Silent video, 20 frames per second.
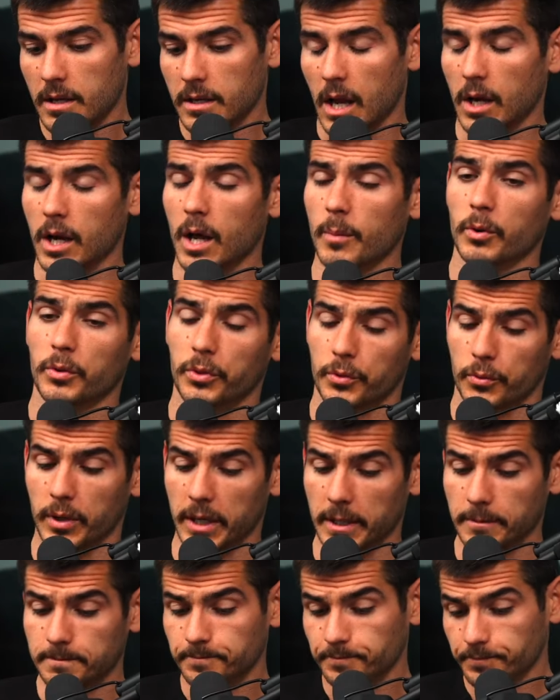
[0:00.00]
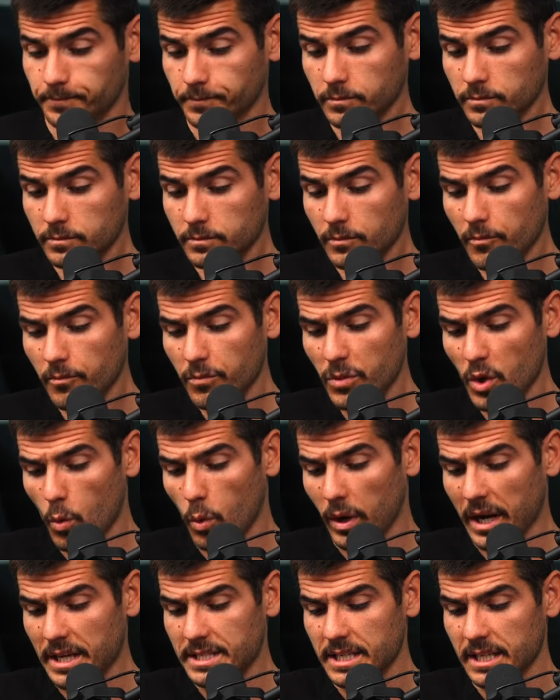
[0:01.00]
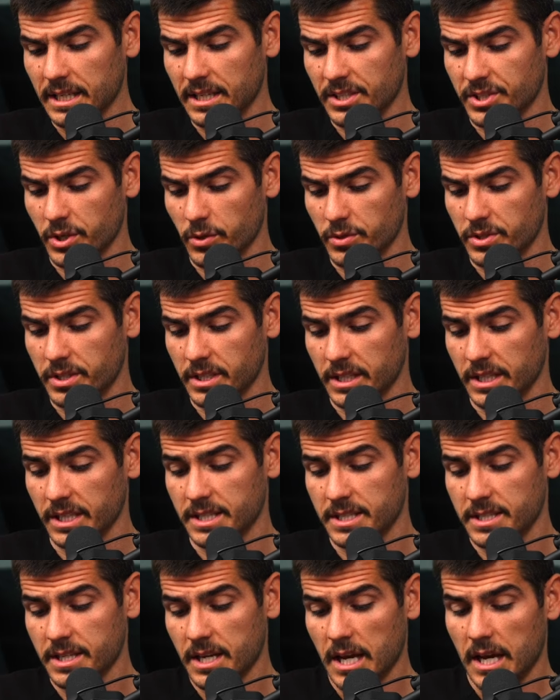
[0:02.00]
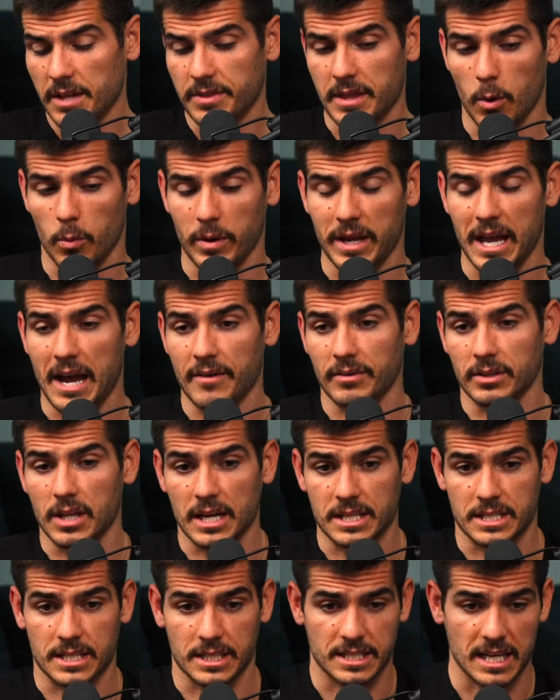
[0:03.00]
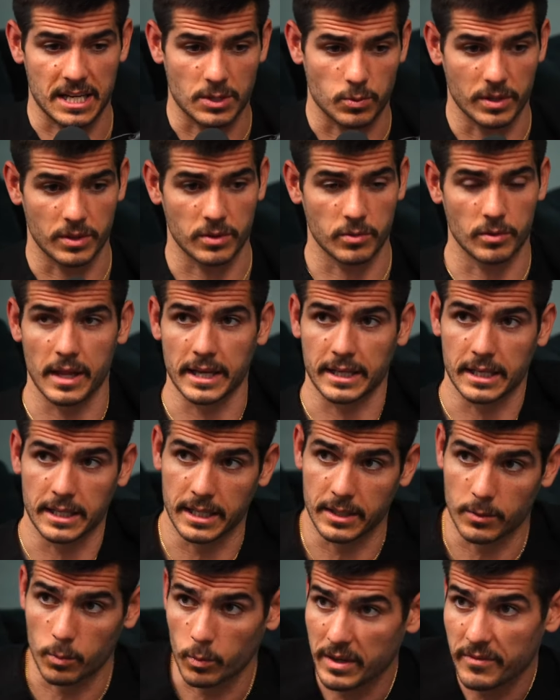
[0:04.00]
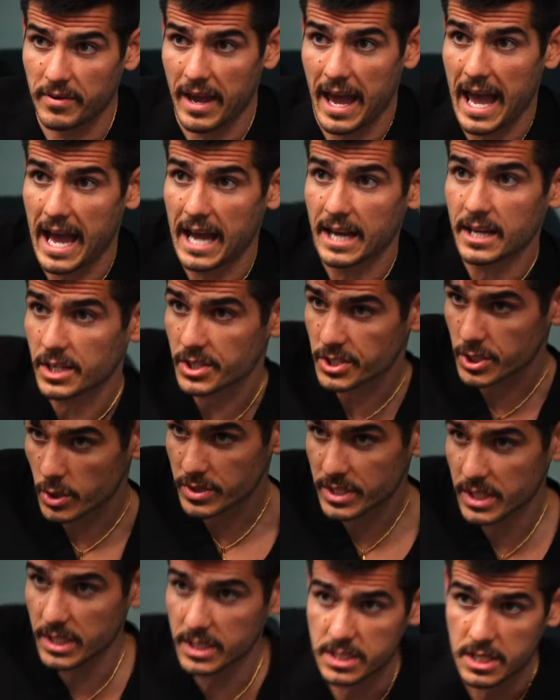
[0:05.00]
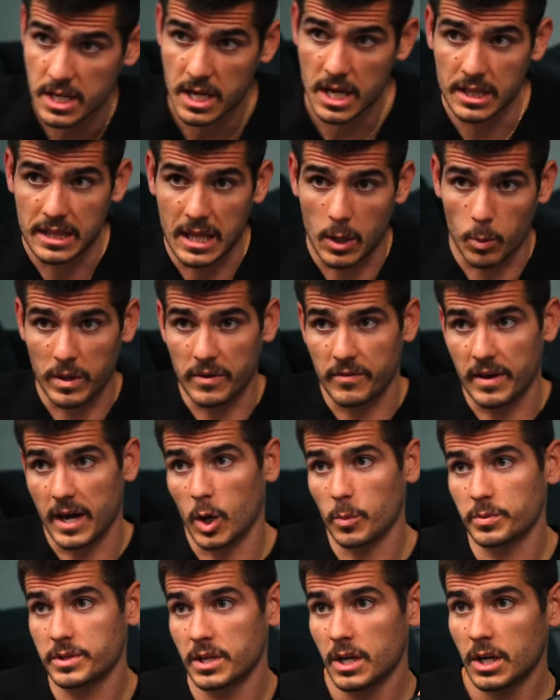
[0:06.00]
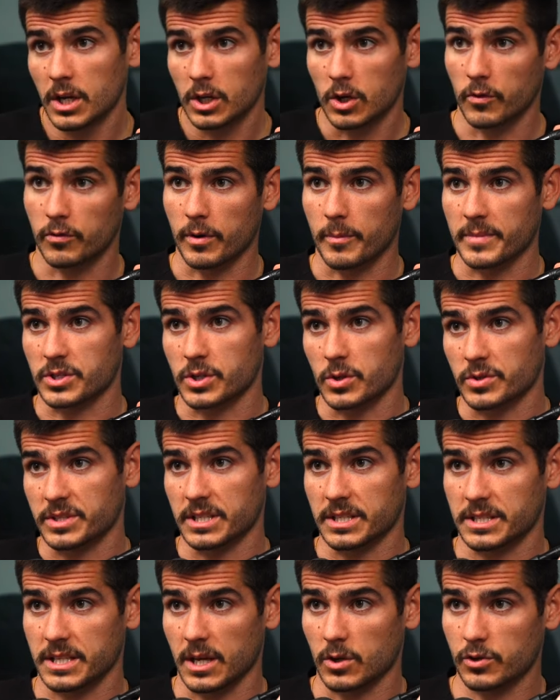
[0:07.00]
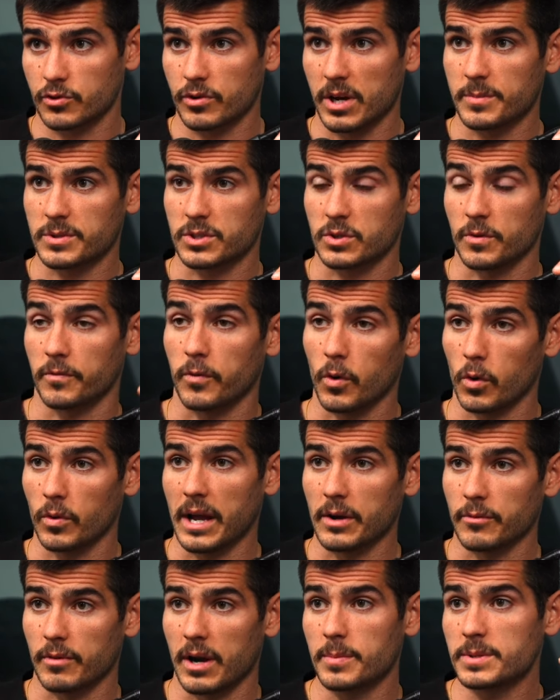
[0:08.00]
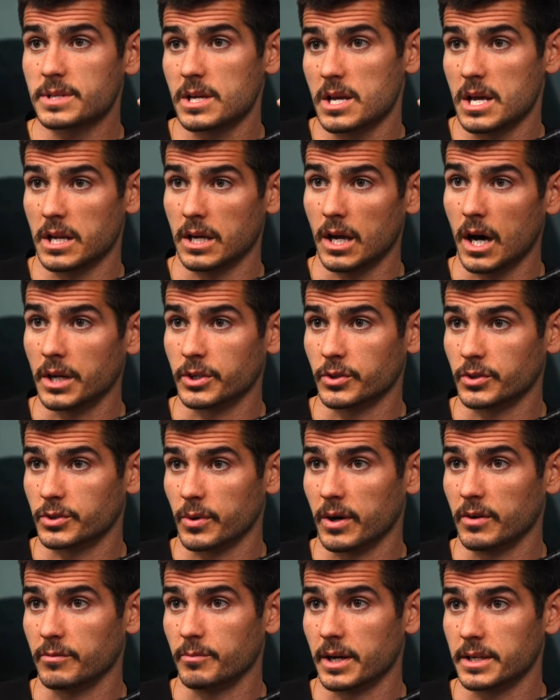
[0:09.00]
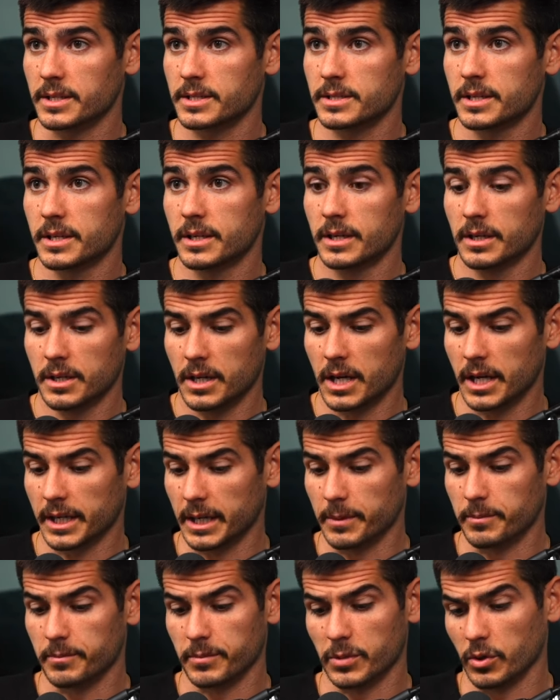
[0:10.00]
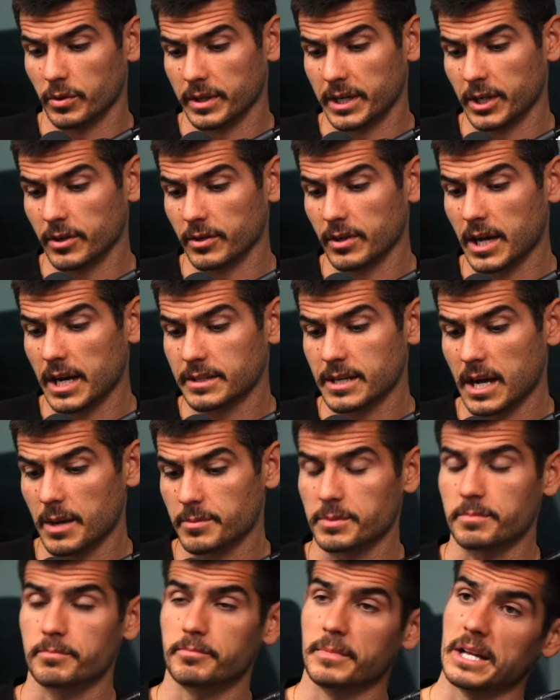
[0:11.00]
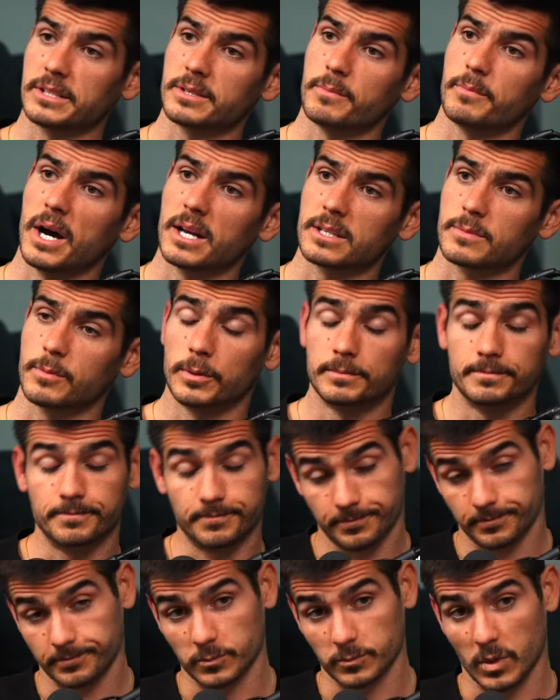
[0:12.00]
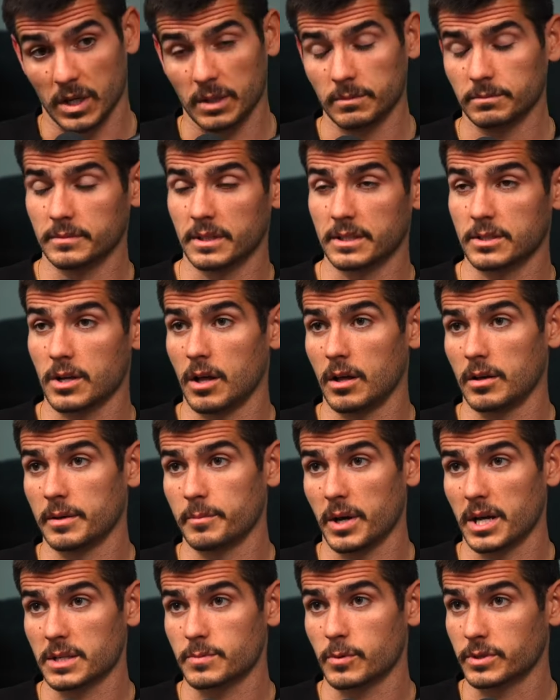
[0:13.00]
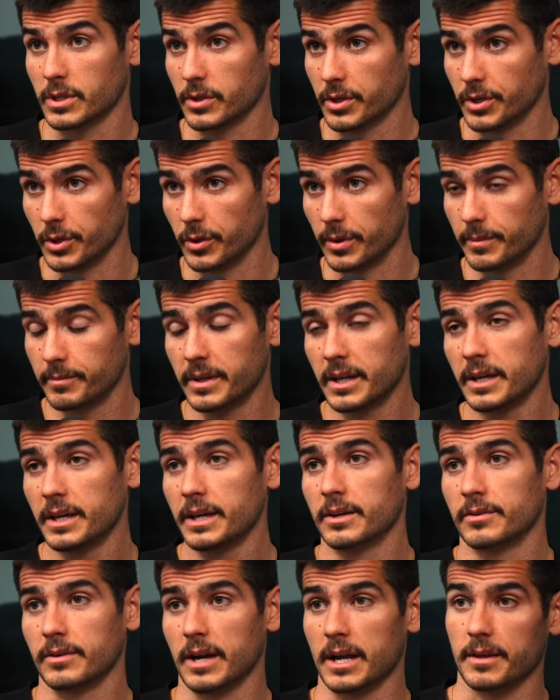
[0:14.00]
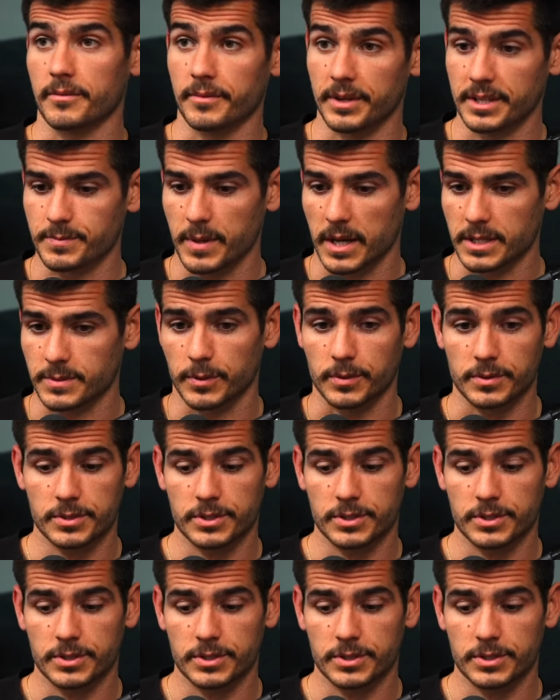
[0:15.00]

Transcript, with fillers: Now, number three, what I see in associates that we have a lot of success with, like again, we've had associates that we've helped go from associate sales reps to full line reps in under 12 months. Again, you'll hear a lot of times that's impossible. Well, it's all impossible till you do it, right? And then it's possible.